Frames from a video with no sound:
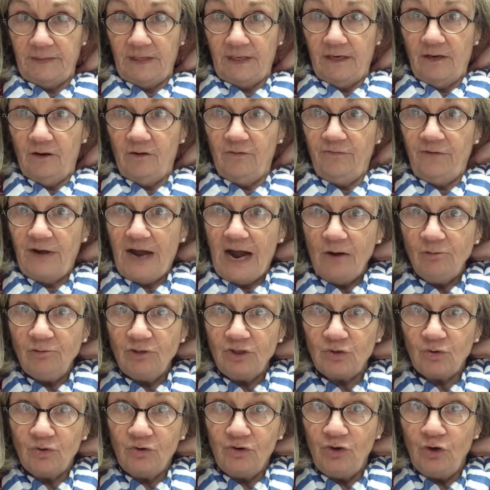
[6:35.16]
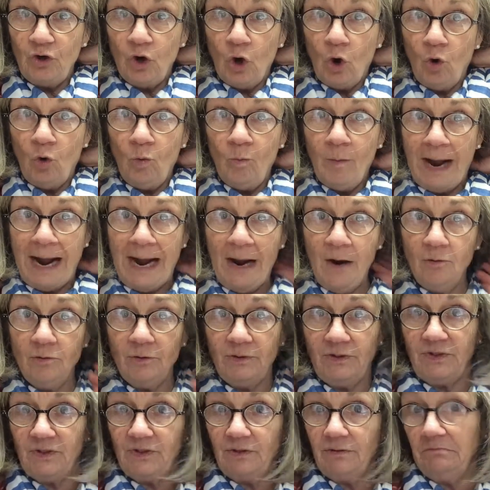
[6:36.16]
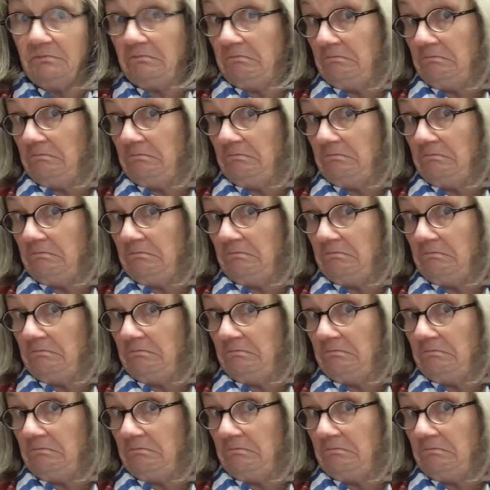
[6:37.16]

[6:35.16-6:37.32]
elf house or gnome house.